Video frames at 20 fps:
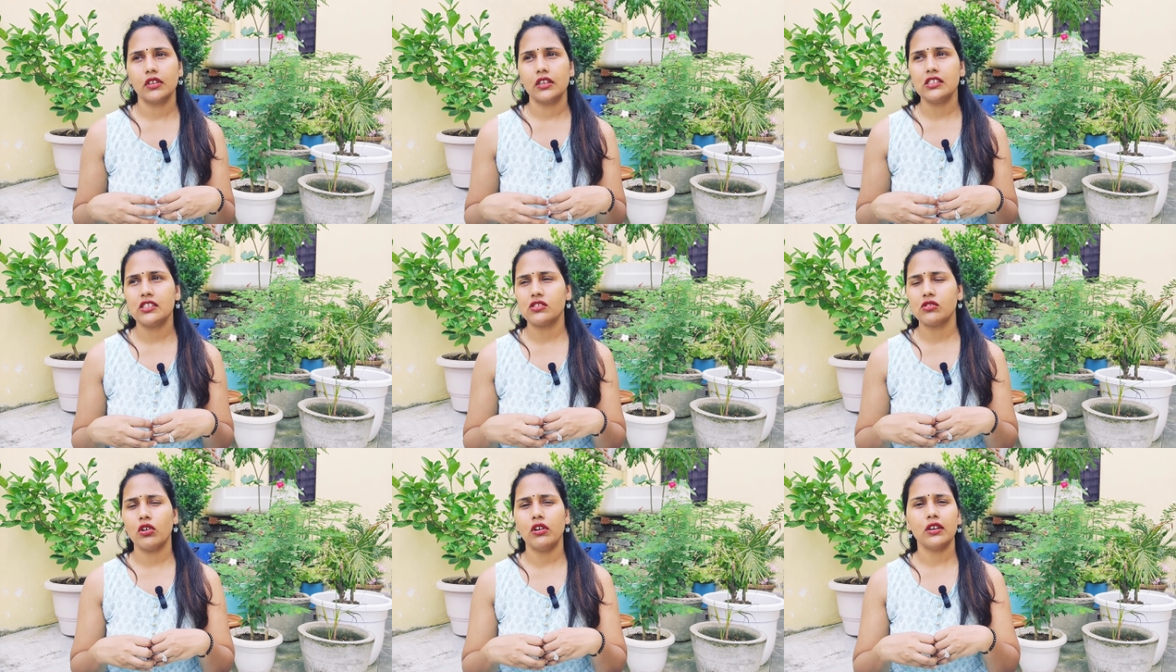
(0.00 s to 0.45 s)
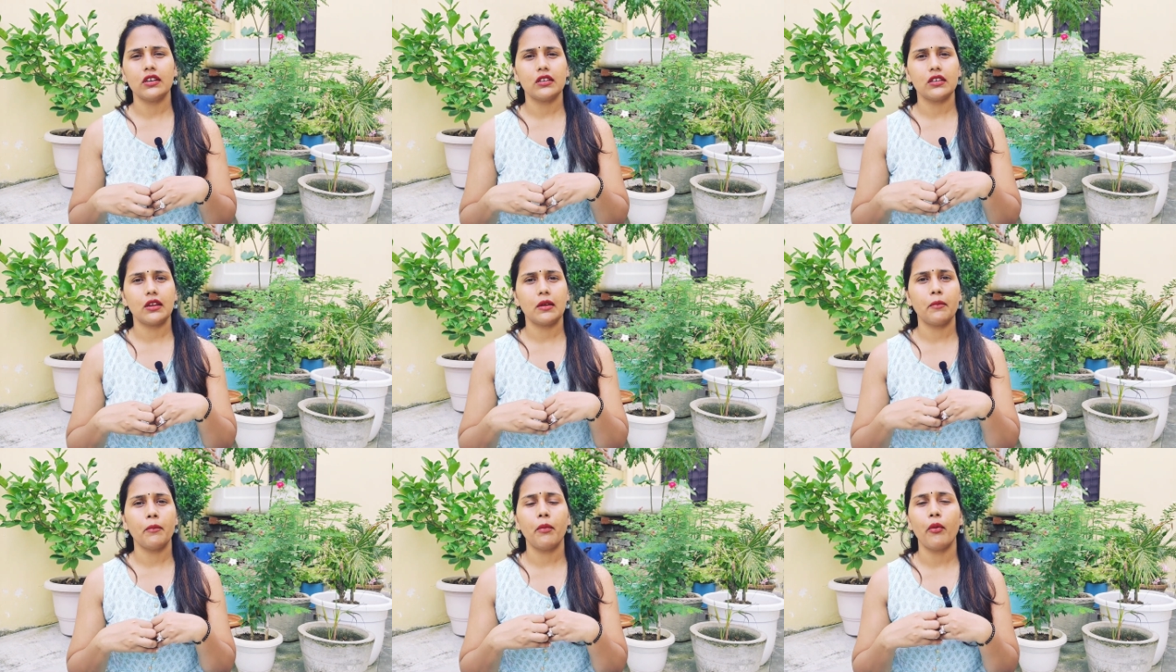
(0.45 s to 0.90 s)
it's not
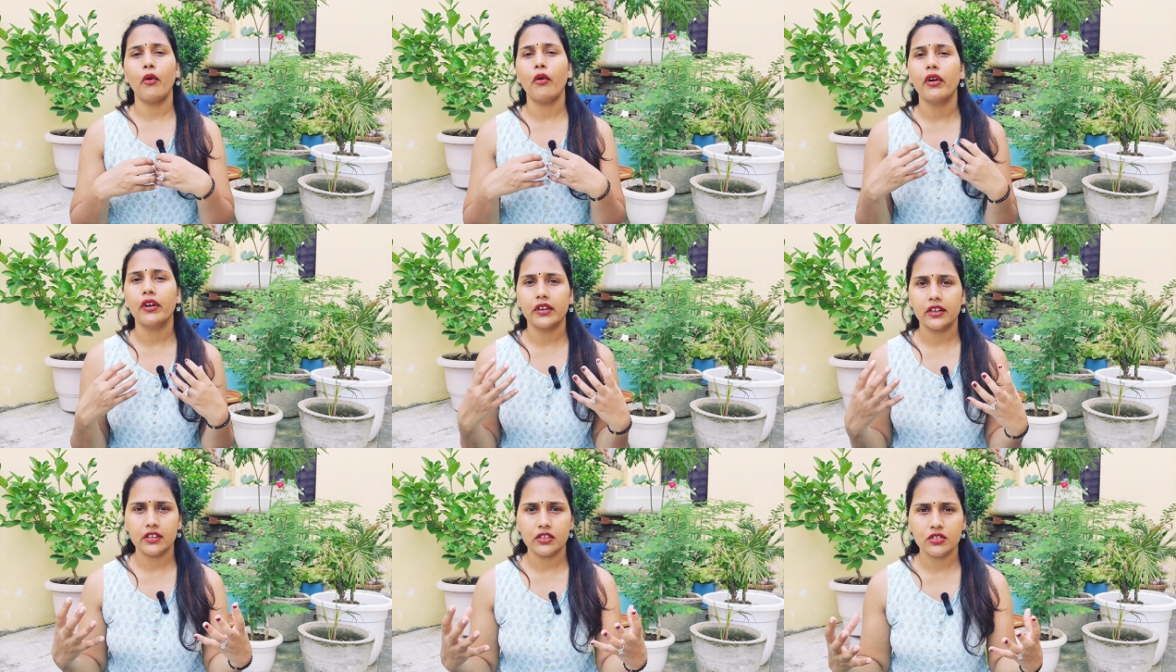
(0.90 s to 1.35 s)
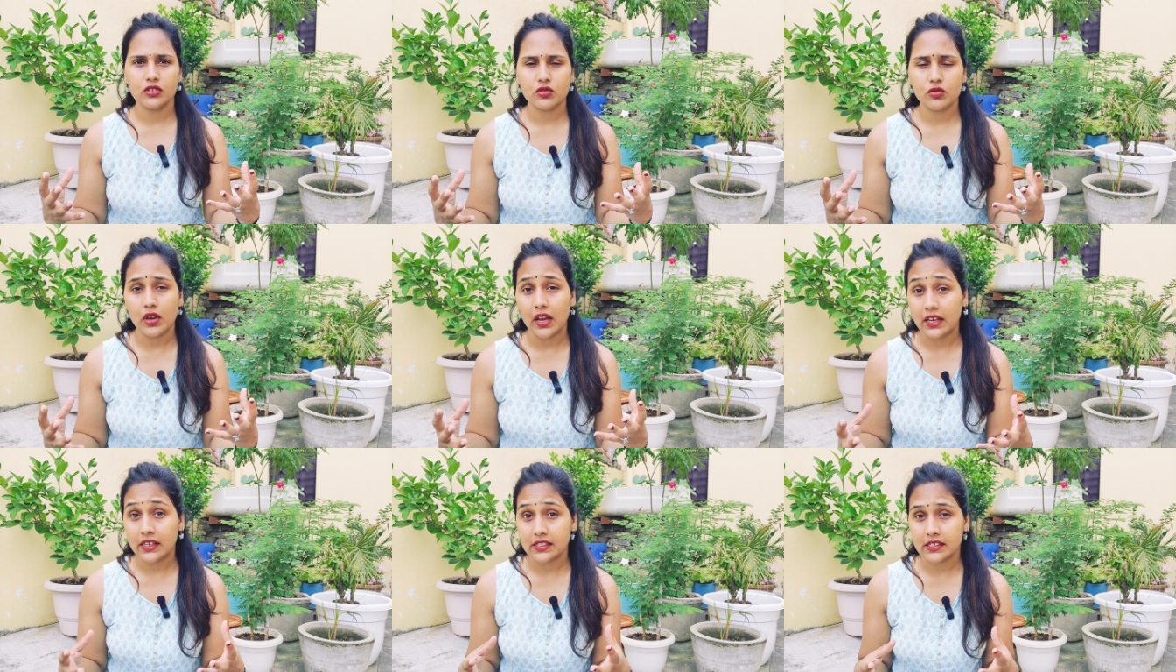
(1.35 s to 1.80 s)
important
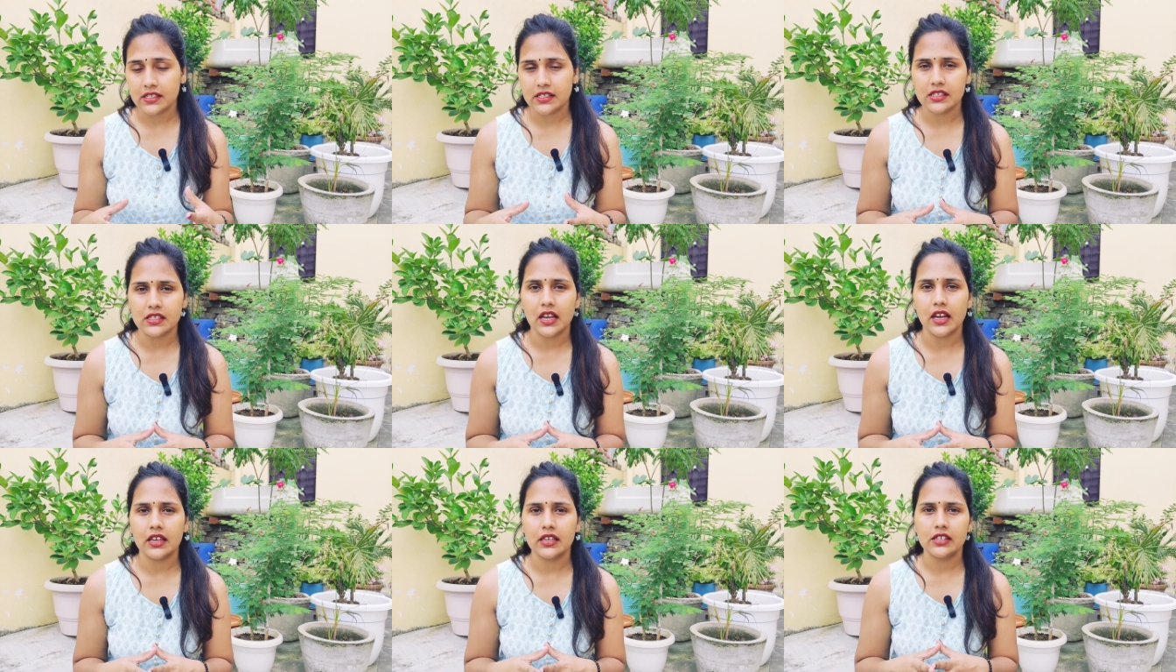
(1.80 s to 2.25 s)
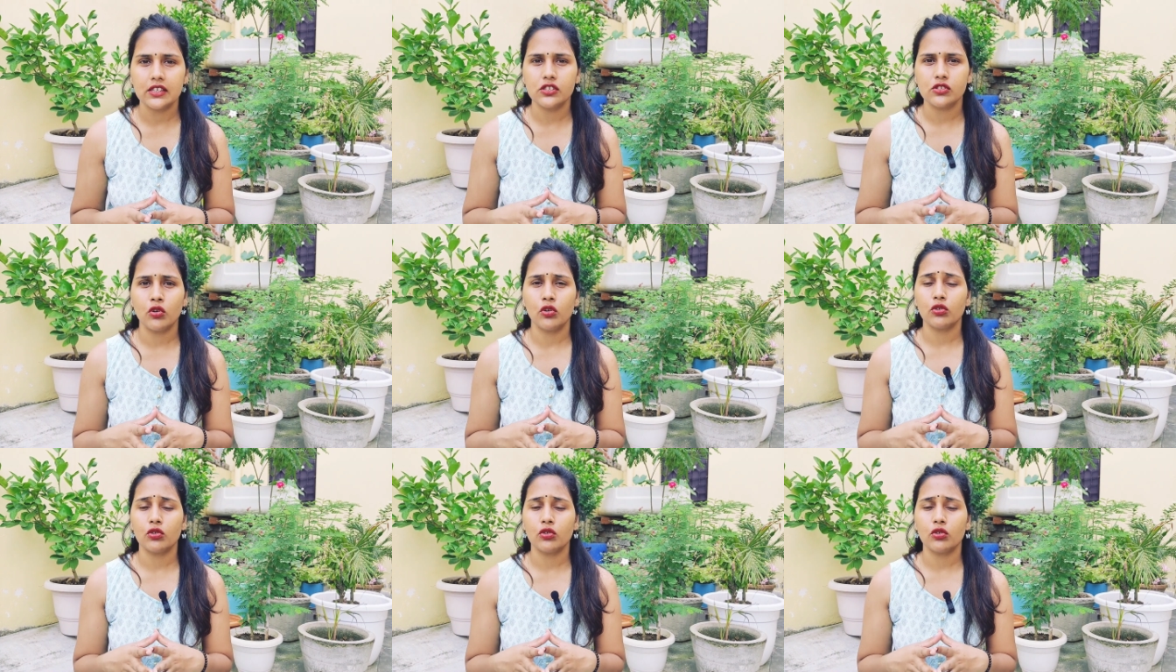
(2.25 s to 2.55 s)
to exercise